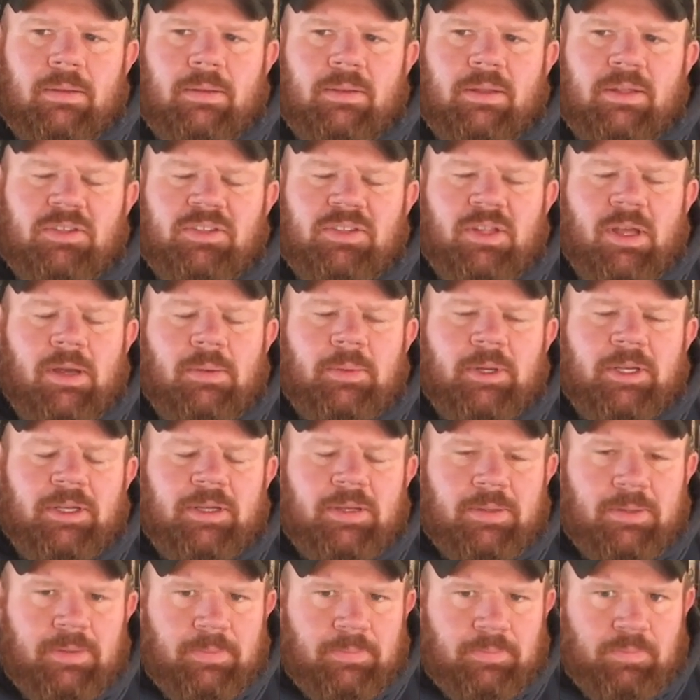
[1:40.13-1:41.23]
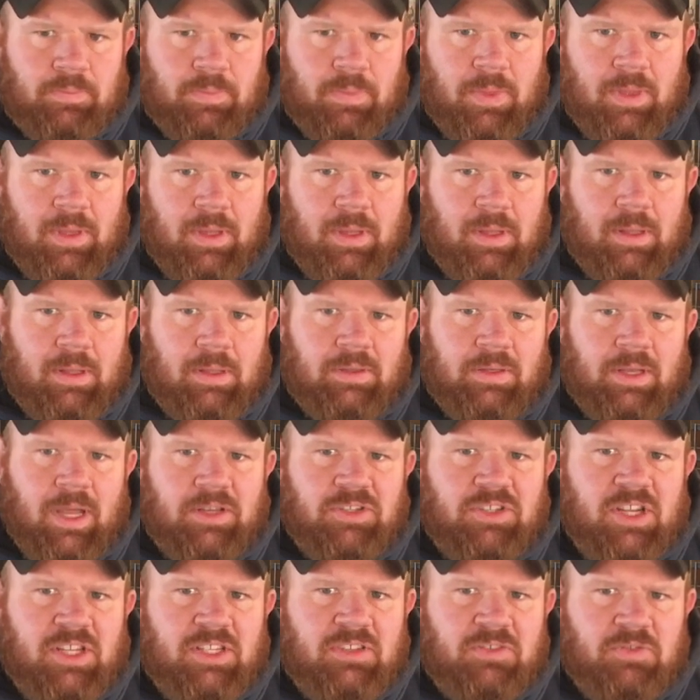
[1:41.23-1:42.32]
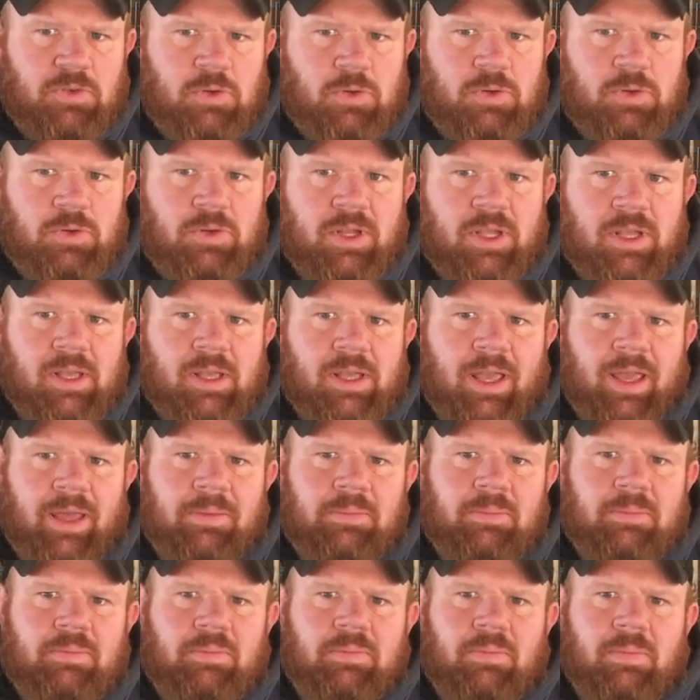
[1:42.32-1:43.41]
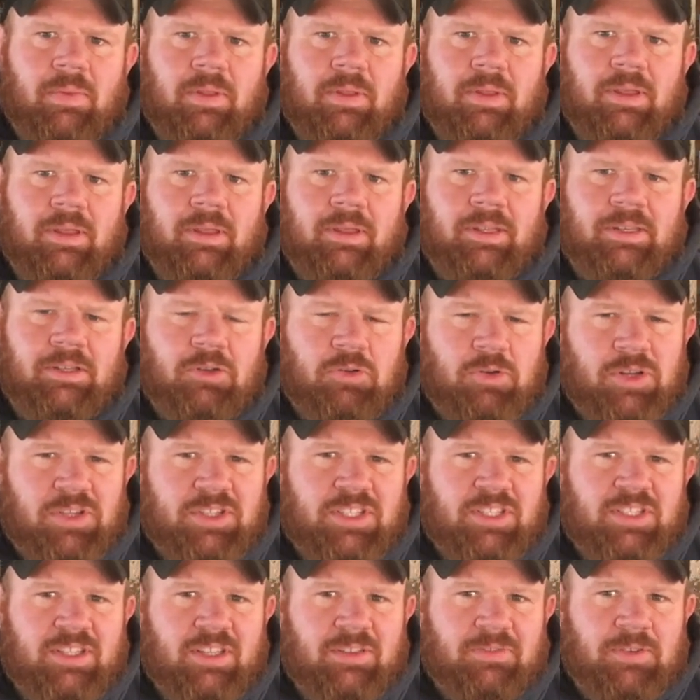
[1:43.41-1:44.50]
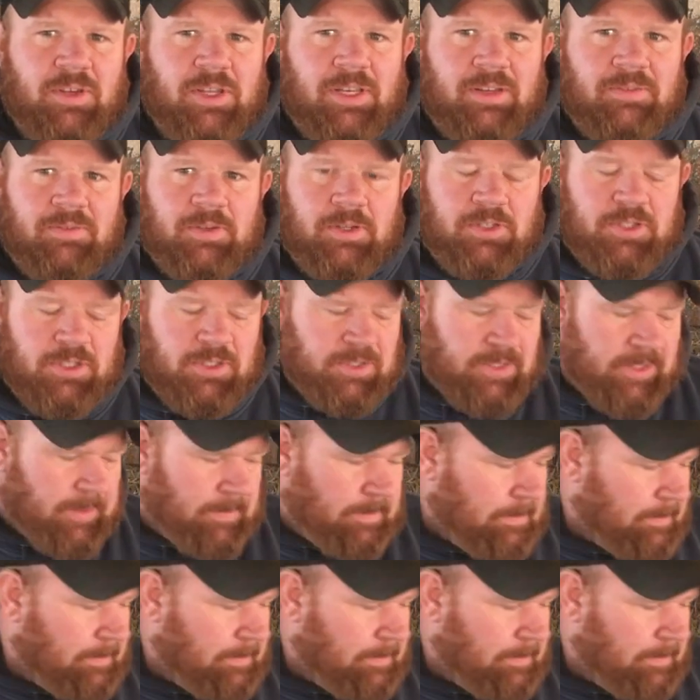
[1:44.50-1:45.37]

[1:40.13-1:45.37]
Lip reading: the stomach digest food and increases the feed efficiency.